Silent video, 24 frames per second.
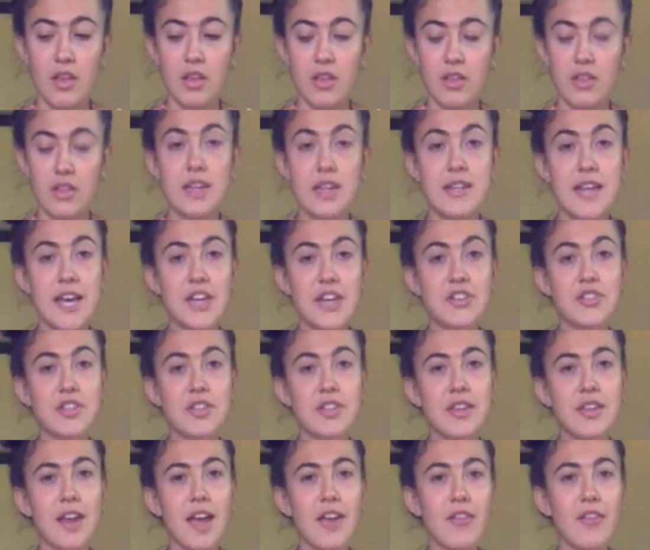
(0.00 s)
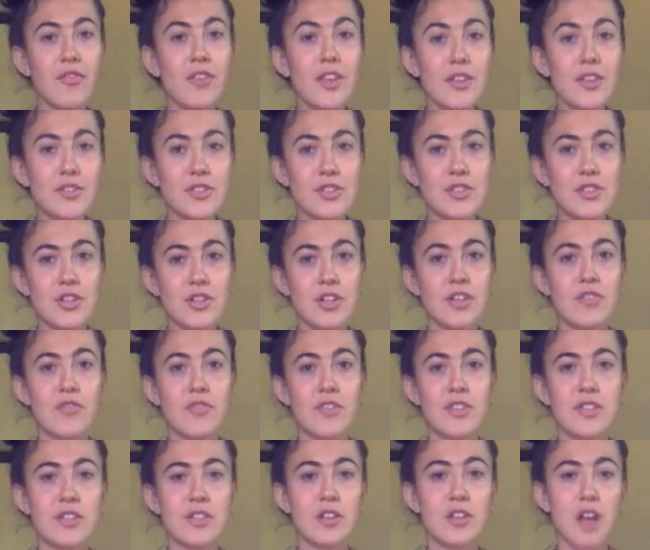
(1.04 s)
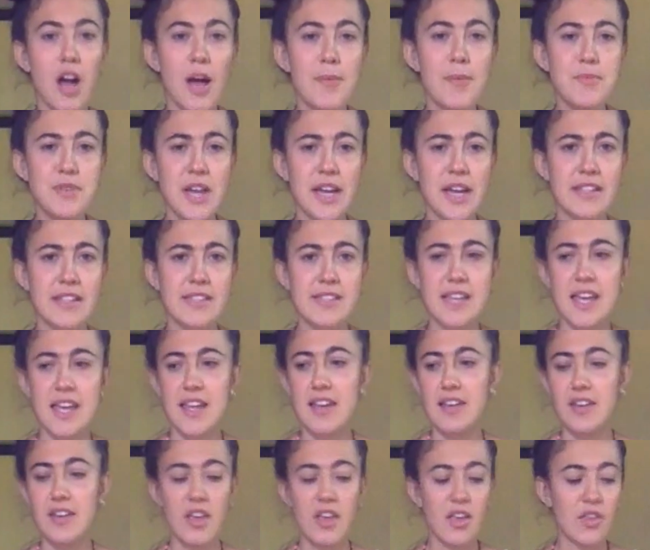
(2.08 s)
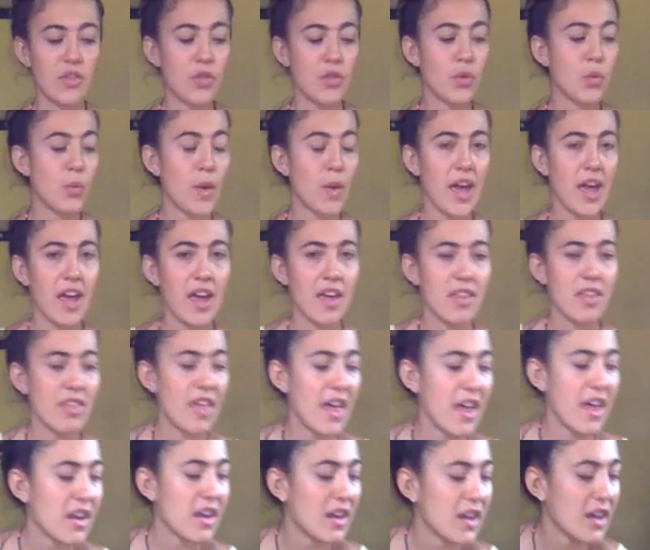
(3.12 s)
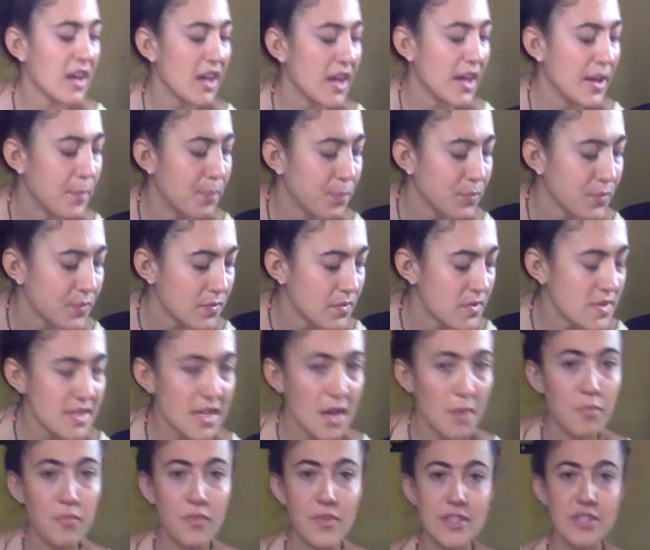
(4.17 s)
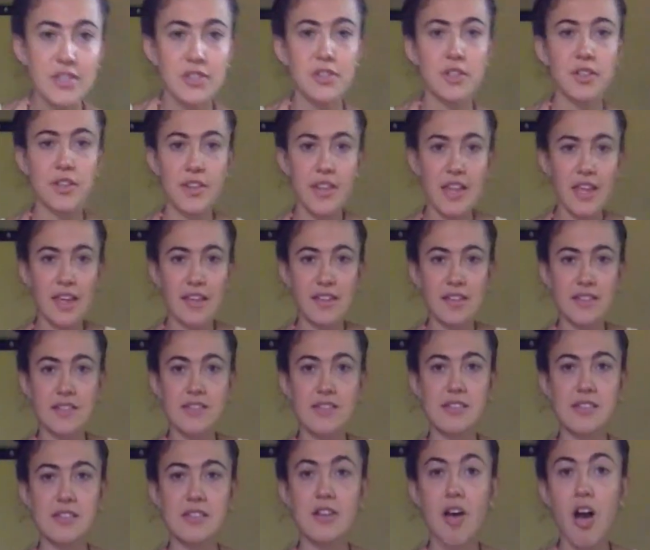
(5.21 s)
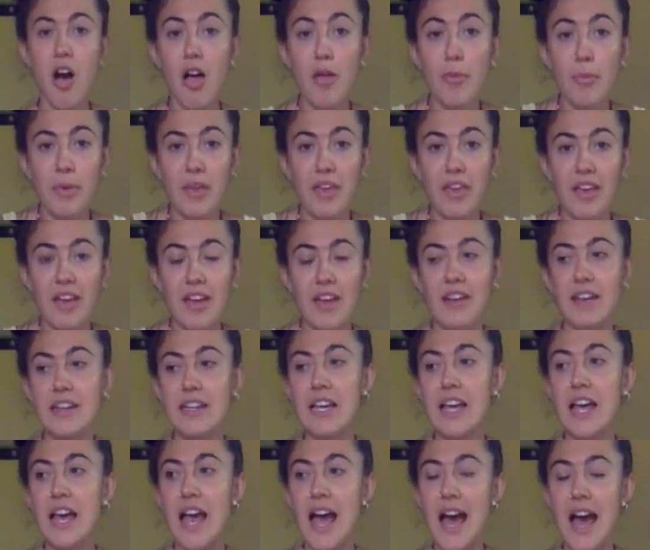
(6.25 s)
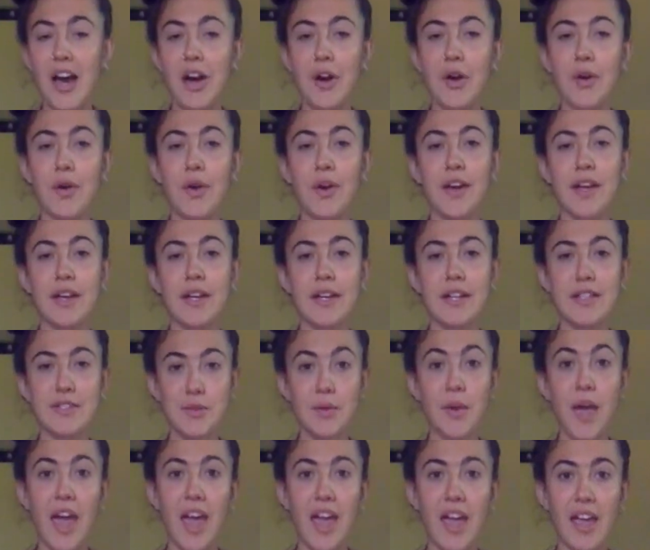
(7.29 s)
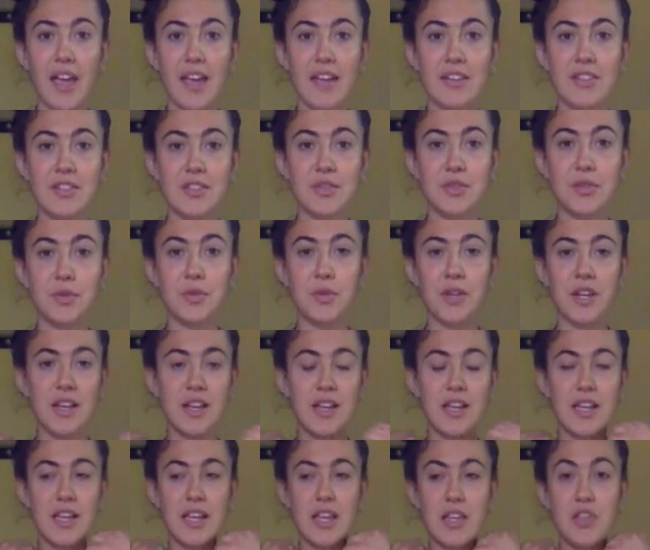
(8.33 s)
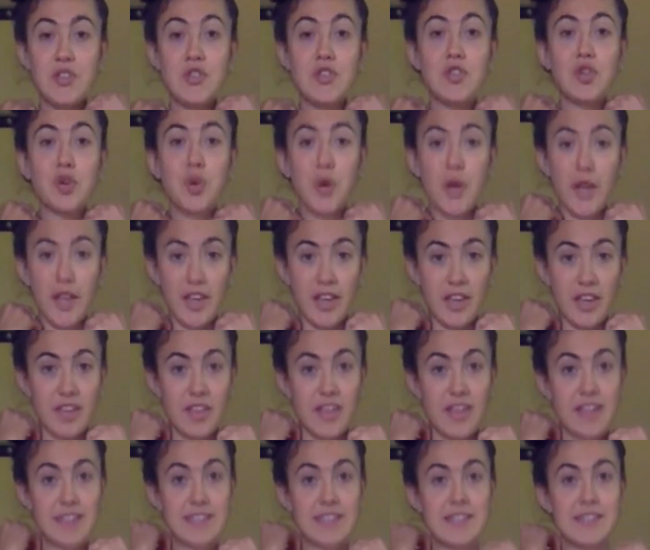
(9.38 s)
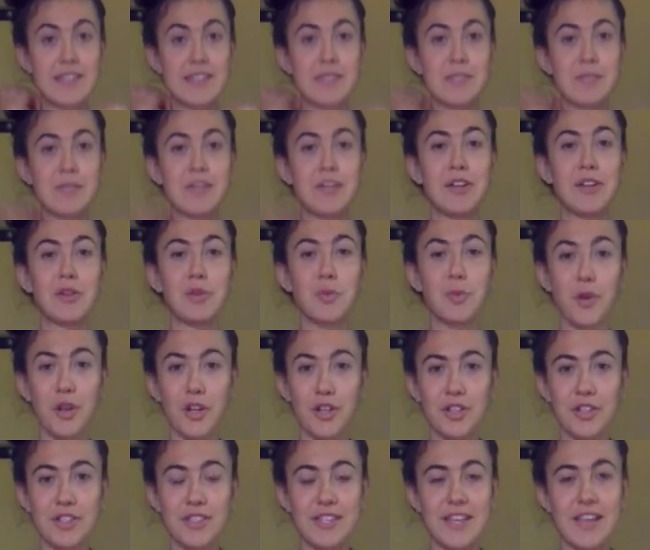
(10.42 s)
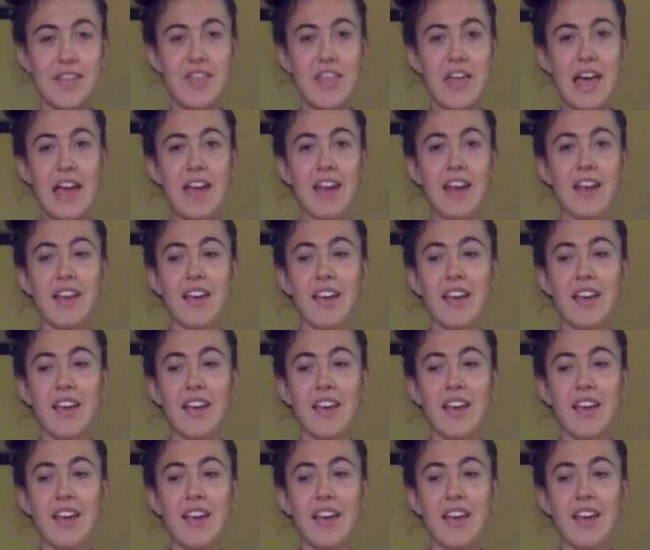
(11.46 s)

connection that I feel to certain physical objects and the way that some physical things call me, and how it's okay to enjoy things in this material world, and that